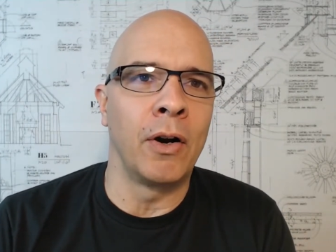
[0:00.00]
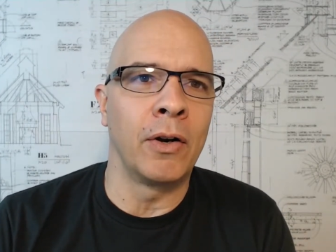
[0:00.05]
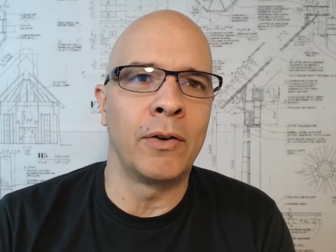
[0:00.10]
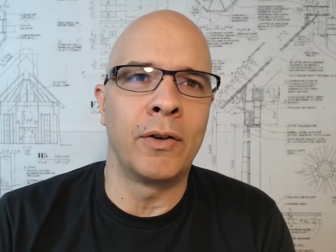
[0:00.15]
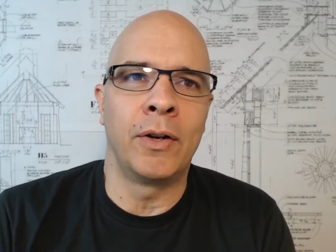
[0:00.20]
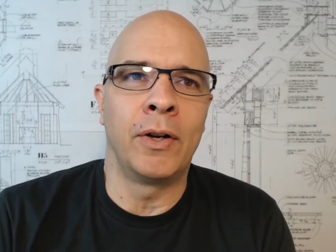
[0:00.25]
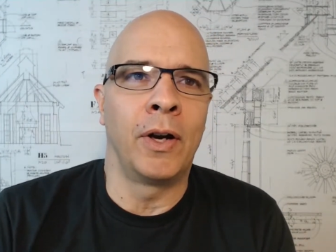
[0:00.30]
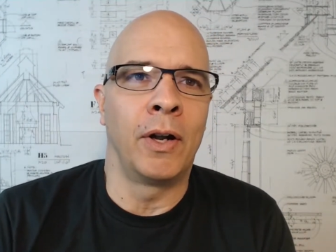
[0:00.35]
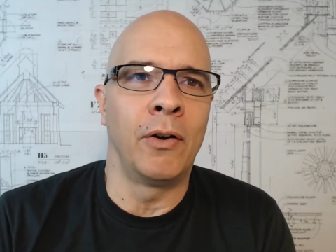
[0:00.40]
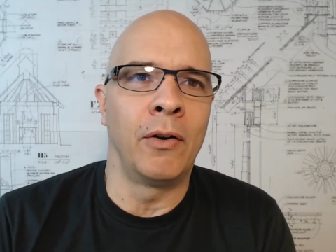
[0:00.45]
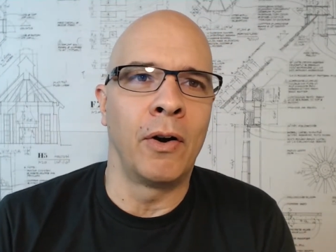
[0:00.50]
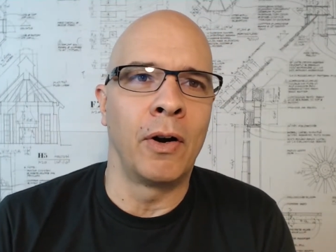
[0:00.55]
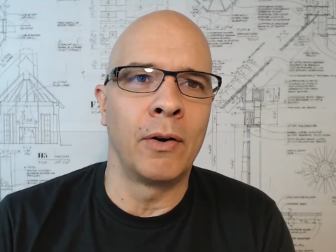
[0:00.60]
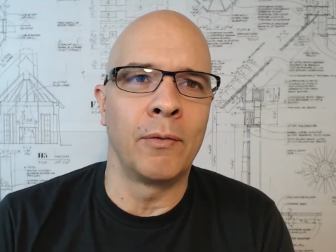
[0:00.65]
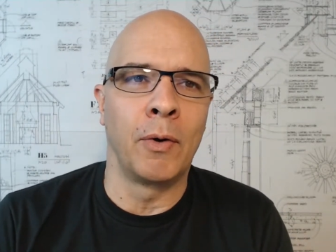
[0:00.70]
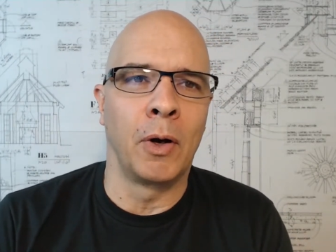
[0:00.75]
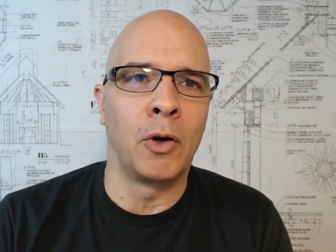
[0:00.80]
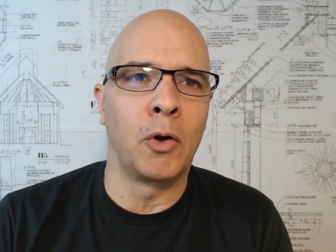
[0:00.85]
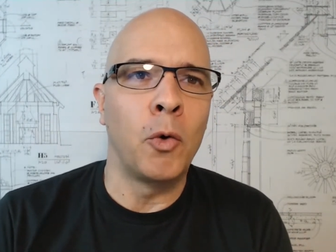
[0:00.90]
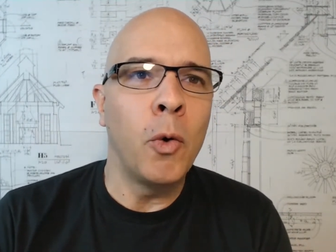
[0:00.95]
Our
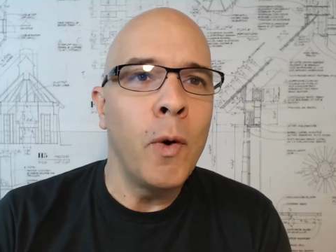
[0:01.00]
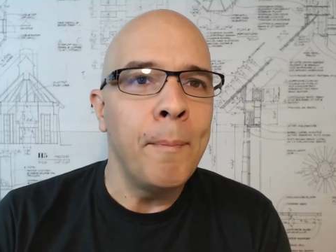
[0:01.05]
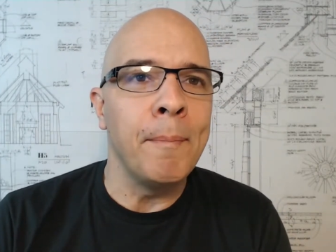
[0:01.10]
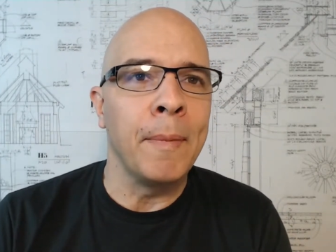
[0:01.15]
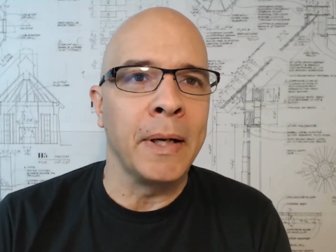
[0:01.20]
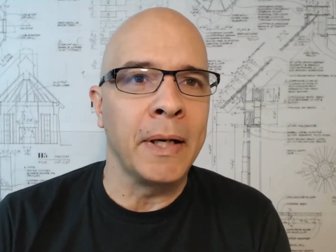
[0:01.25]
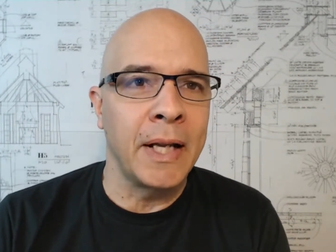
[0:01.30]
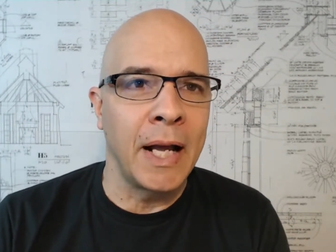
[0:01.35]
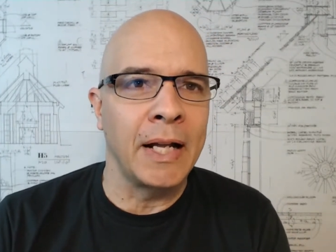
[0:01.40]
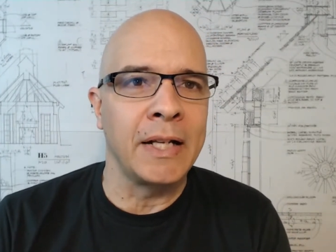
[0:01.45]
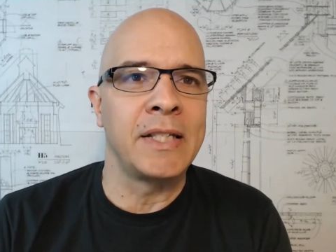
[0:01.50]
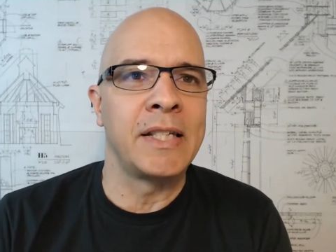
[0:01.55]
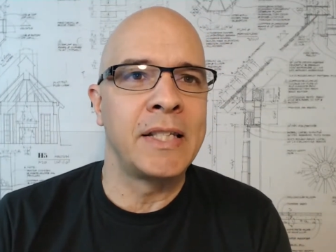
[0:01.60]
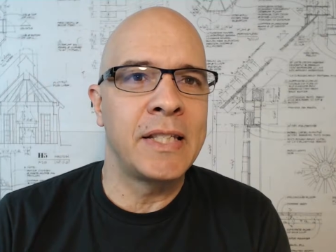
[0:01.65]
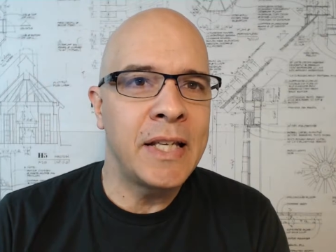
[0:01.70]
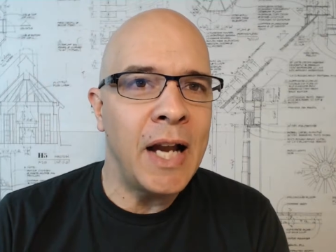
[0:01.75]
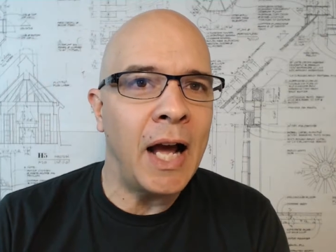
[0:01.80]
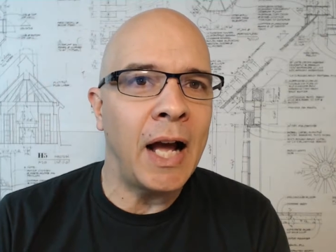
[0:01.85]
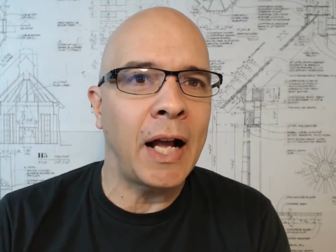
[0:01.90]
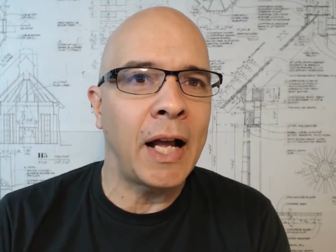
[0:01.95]
equipment got
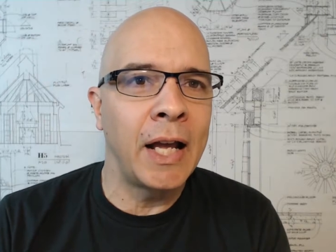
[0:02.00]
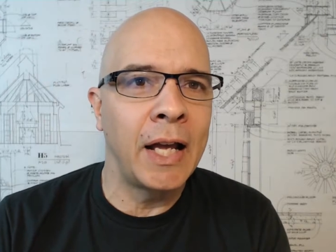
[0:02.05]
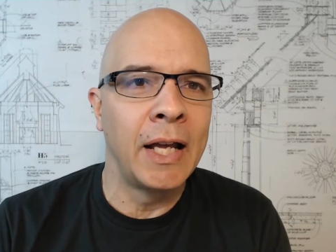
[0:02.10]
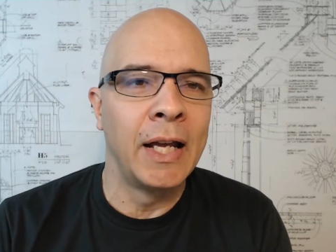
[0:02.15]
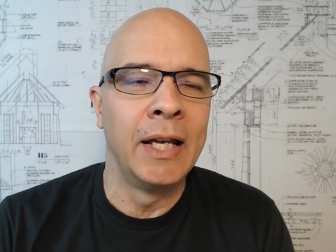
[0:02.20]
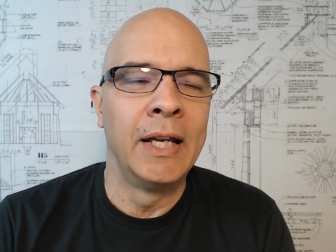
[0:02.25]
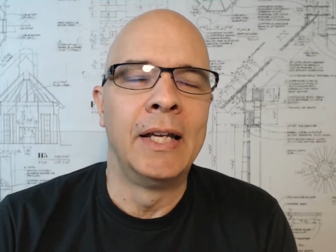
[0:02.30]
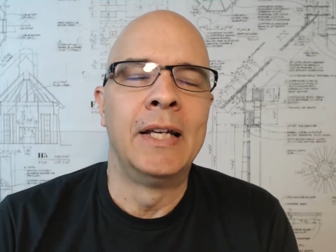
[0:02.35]
stuck."